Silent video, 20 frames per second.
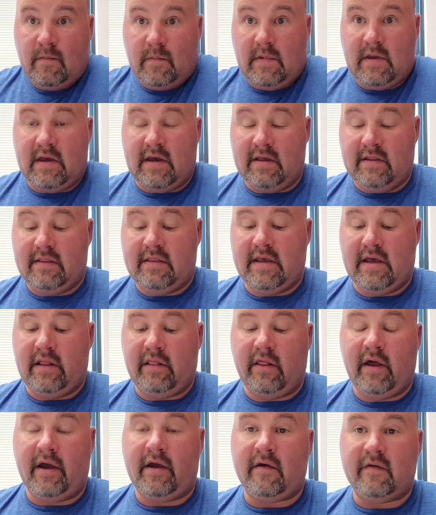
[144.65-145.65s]
and they'd
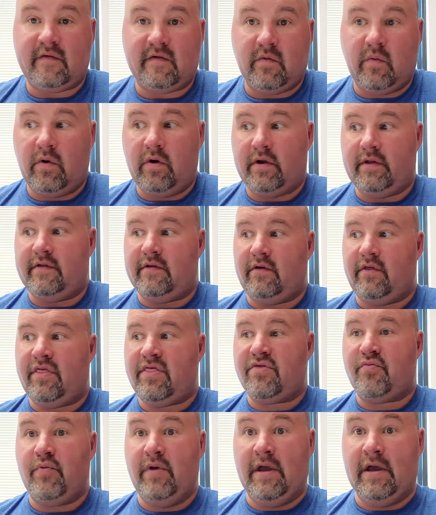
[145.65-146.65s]
like us to work until
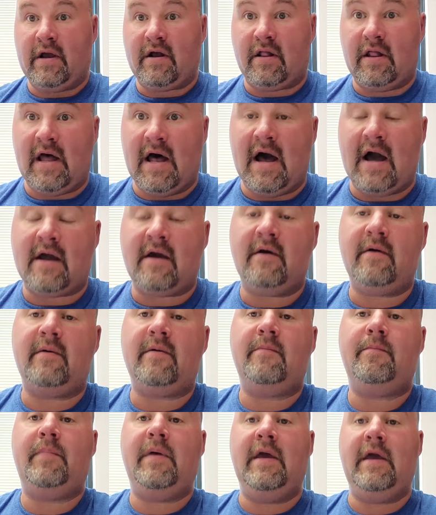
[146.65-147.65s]
3 o'clock
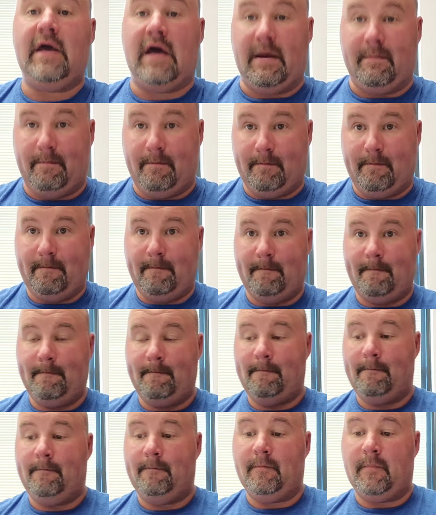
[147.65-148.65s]
p.m.
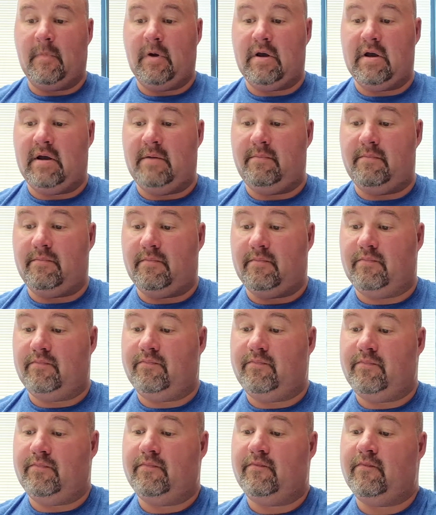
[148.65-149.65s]
Okay.
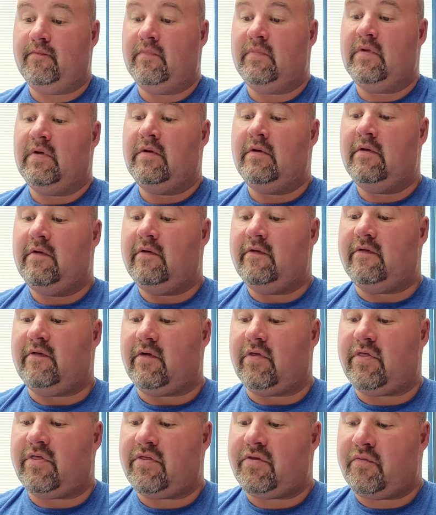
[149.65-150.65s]
So
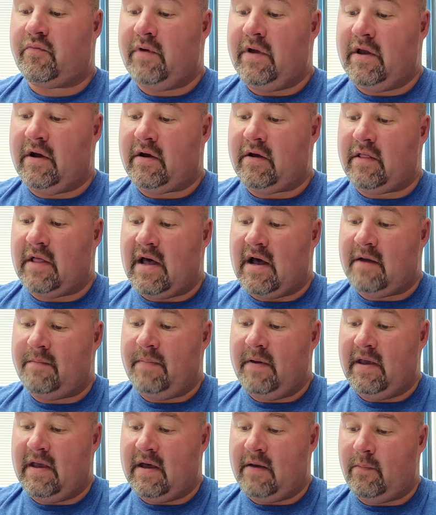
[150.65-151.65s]
3 o'clock
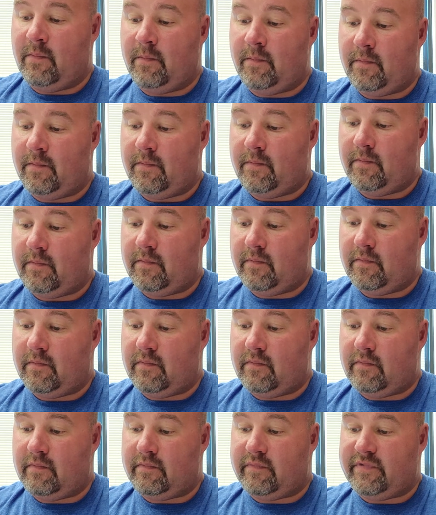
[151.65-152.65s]
p.m.,
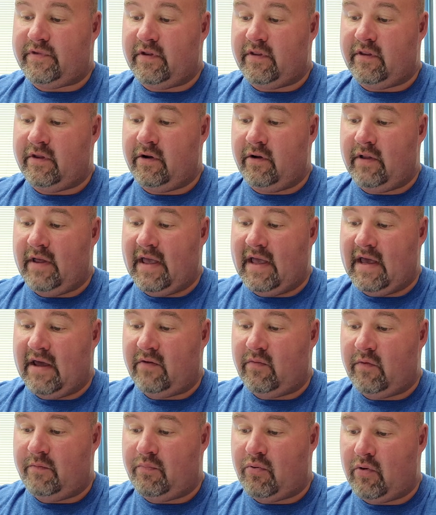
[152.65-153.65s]
the little hand
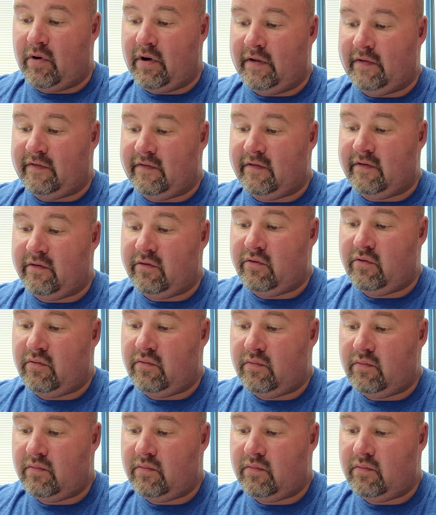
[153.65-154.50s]
would point to